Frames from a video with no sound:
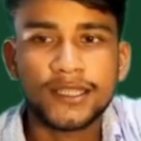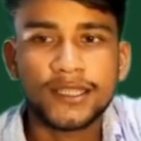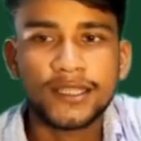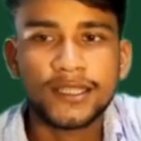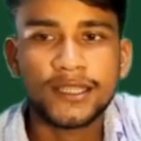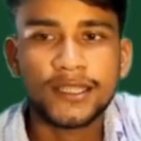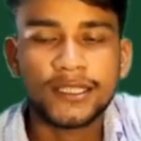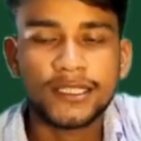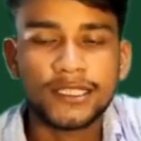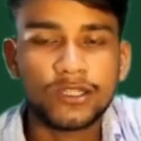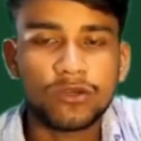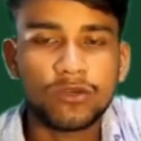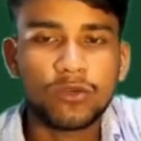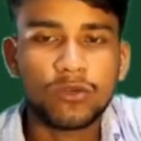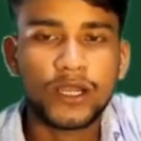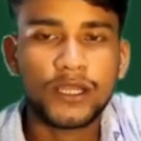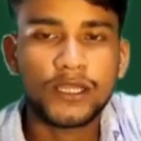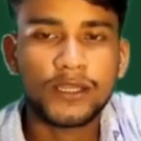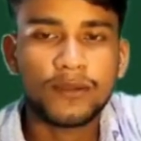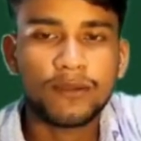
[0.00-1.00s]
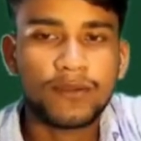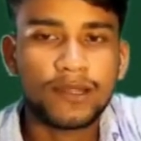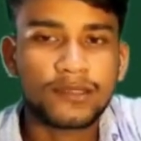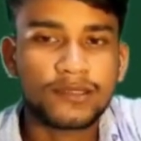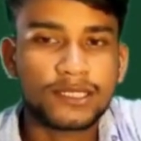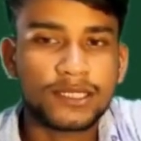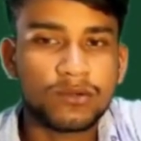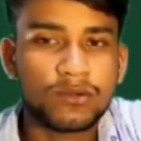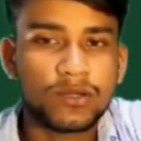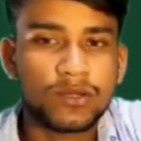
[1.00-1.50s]
a0 ya plus
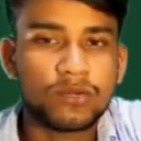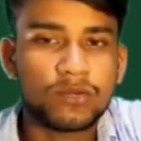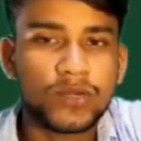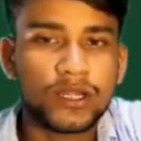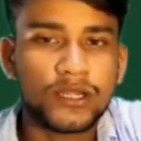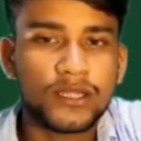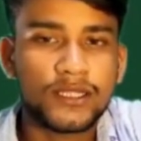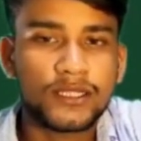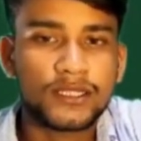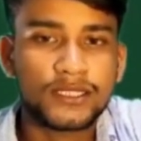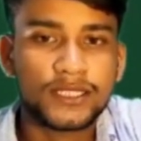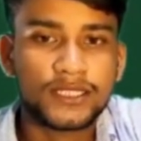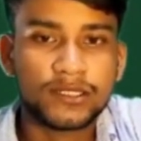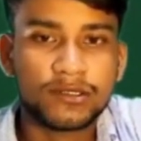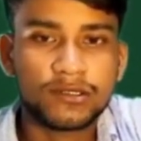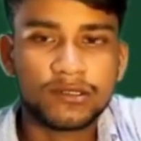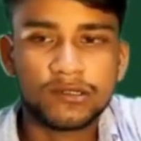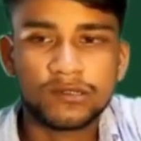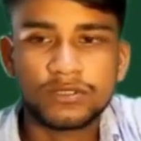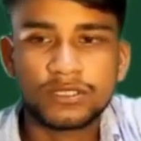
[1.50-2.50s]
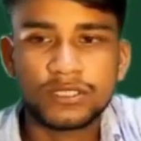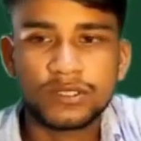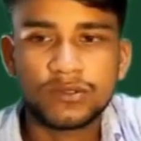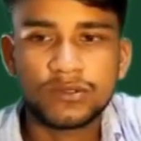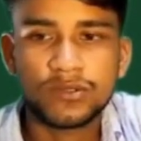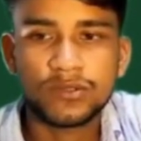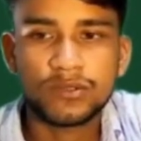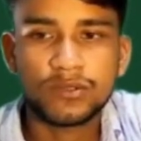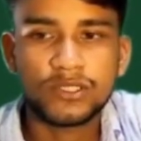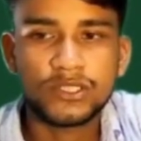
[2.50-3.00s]
a1 y dash equal to
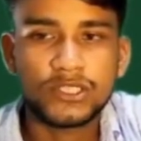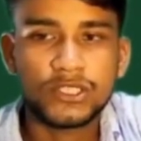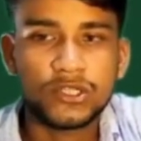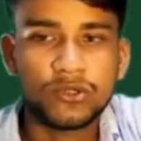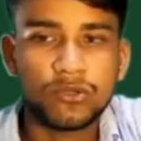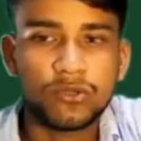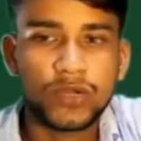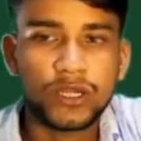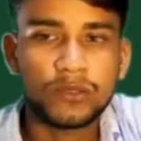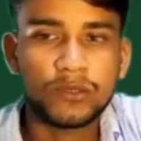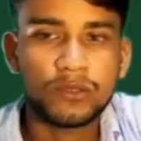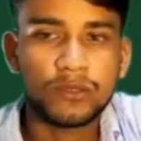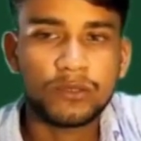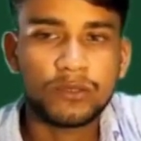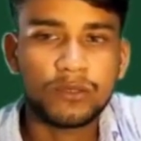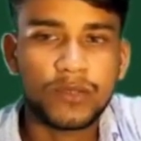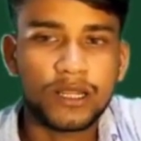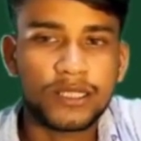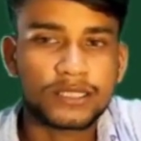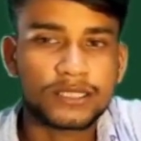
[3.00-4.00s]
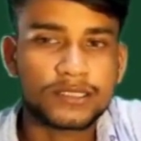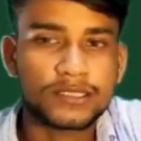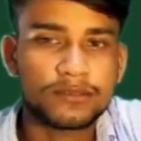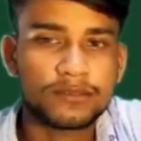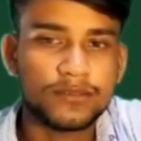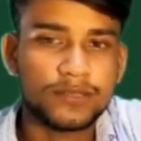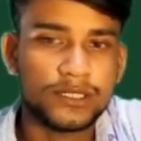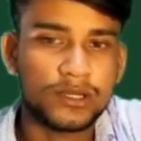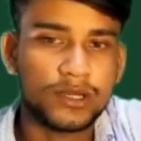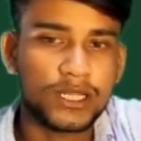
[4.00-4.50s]
c1, b0 yb plus
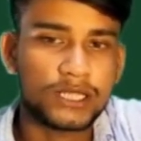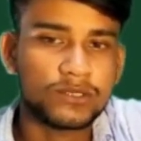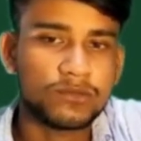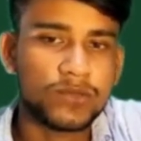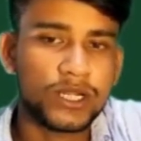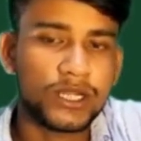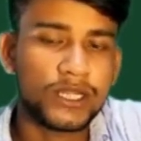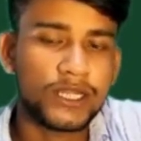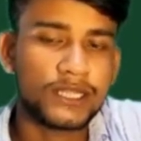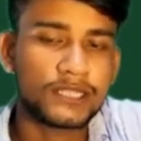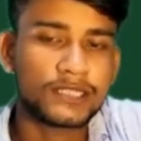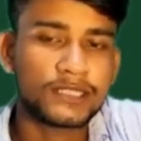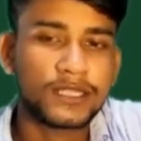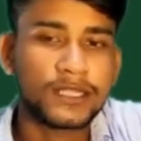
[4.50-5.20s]
b1 y dash